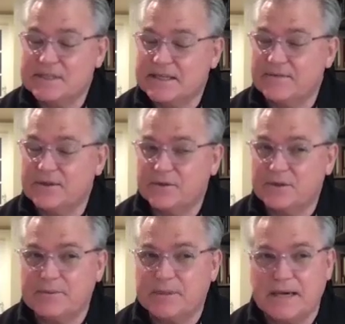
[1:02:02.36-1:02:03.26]
it's
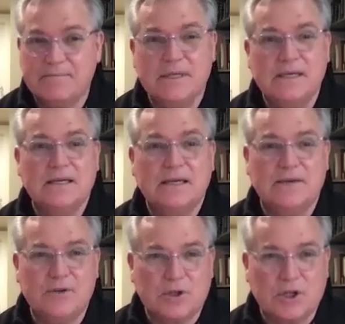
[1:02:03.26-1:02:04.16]
7:30 p.m.
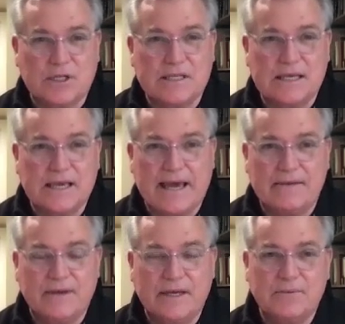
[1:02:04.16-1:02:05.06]
If you look on the
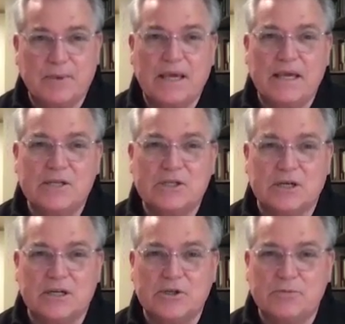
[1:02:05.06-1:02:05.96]
Advent page
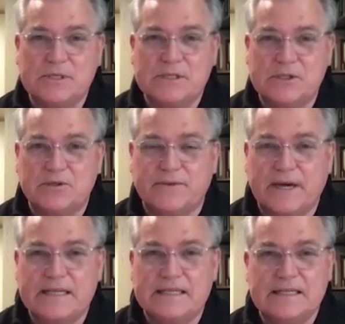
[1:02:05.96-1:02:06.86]
on UPC, you'll
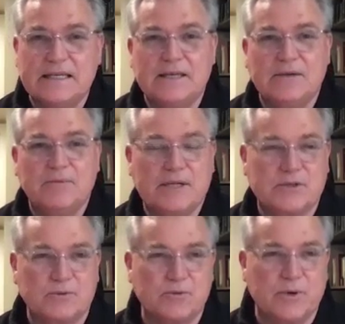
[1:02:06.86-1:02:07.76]
find it.
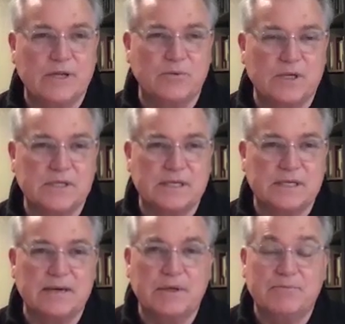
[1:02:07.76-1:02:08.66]
Pastor Nguyen was
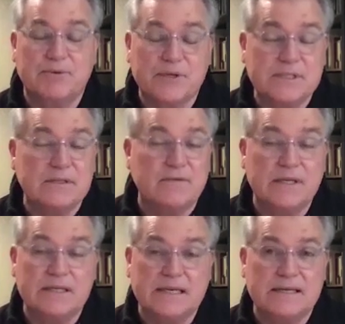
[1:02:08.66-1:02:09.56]
in prison in
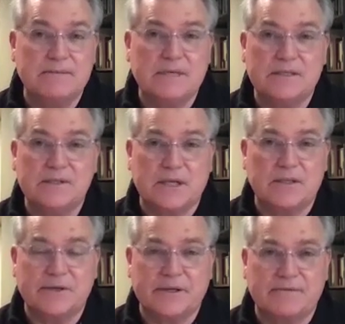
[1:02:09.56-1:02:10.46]
Vietnam in
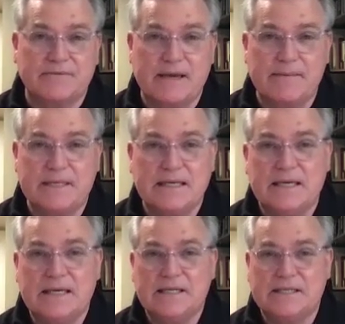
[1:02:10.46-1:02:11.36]
solitary confinement.
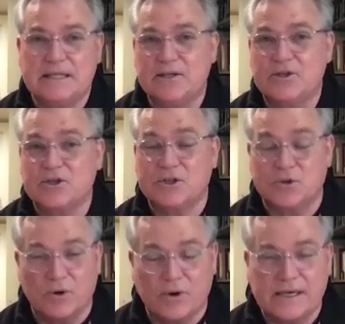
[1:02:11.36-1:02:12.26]
He's telling his
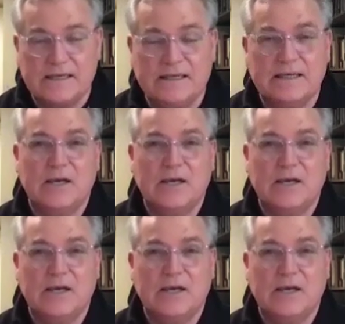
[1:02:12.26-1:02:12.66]
story